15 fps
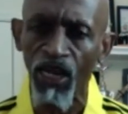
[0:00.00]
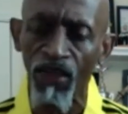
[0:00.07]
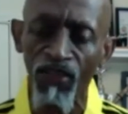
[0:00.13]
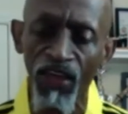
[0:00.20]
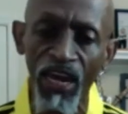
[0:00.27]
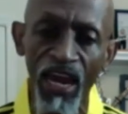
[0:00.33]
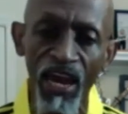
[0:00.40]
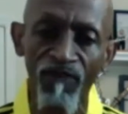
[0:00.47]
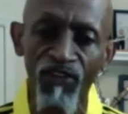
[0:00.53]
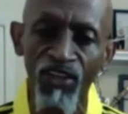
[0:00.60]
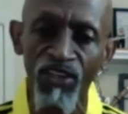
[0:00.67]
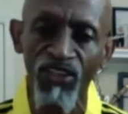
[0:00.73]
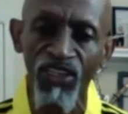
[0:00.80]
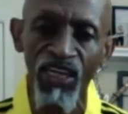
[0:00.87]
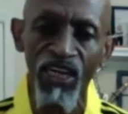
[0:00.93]
And then after
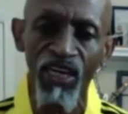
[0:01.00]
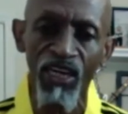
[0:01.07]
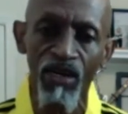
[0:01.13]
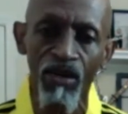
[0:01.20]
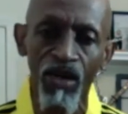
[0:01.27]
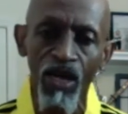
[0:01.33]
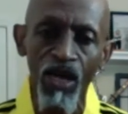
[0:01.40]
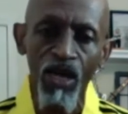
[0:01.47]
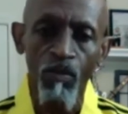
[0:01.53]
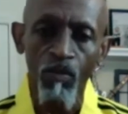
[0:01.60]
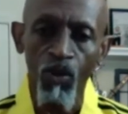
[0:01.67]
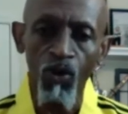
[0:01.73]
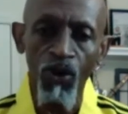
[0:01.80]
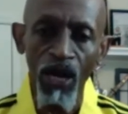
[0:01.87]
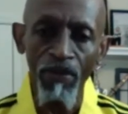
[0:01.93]
seeing
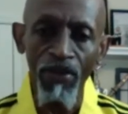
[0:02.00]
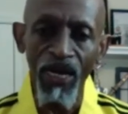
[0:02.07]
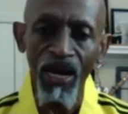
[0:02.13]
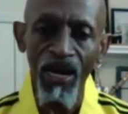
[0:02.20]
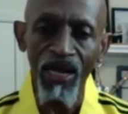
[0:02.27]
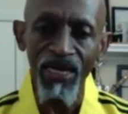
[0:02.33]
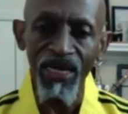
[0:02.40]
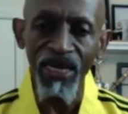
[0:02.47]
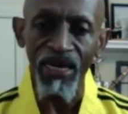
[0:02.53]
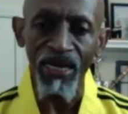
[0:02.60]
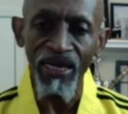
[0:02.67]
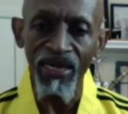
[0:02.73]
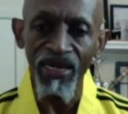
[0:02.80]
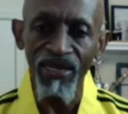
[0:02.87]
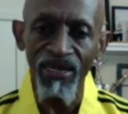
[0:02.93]
Muhammad
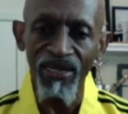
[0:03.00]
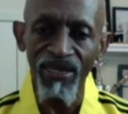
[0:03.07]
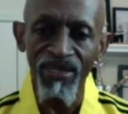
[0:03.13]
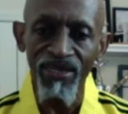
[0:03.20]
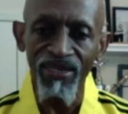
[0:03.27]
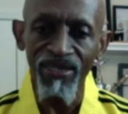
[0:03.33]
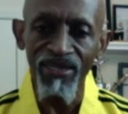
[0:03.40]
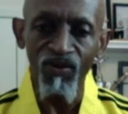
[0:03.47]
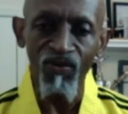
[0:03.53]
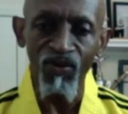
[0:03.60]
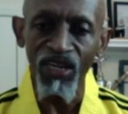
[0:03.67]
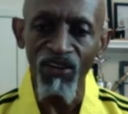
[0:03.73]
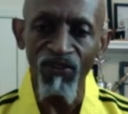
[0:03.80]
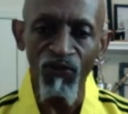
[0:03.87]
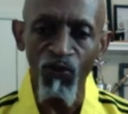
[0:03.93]
Ali, when
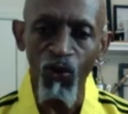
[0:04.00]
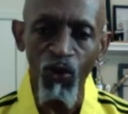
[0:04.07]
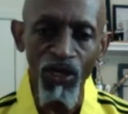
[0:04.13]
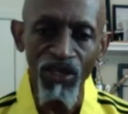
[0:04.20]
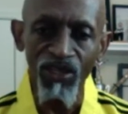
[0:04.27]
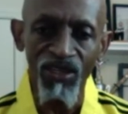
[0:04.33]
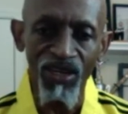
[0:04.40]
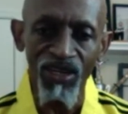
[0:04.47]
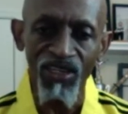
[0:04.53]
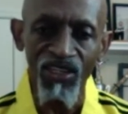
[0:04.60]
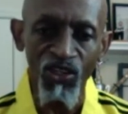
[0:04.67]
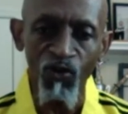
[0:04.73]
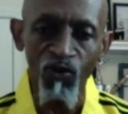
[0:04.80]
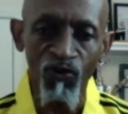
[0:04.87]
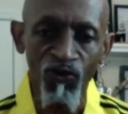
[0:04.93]
he fought
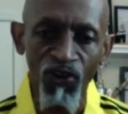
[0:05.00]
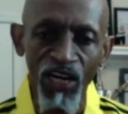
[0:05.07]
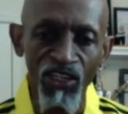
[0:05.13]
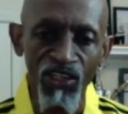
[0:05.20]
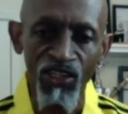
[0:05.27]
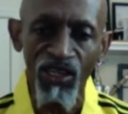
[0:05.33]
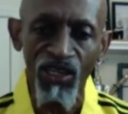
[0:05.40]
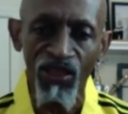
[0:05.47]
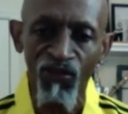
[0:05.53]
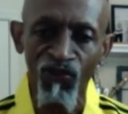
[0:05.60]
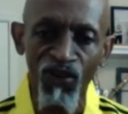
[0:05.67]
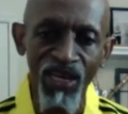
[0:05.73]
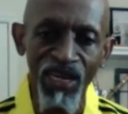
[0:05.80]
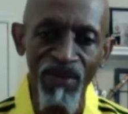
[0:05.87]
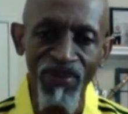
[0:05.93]
Joe Frazier,
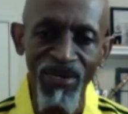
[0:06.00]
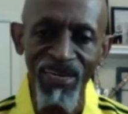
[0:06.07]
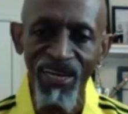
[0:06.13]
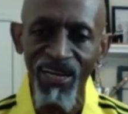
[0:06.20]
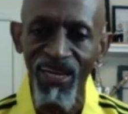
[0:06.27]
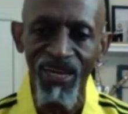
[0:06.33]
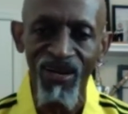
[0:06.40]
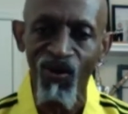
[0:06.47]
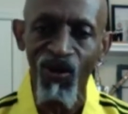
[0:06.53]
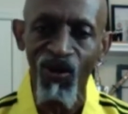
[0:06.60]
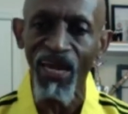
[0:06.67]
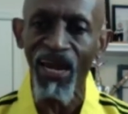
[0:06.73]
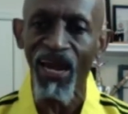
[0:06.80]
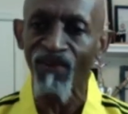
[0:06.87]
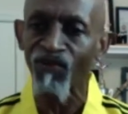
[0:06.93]
Thriller in Manila and all
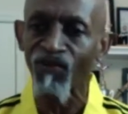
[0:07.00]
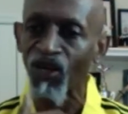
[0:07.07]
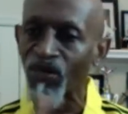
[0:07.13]
that, I really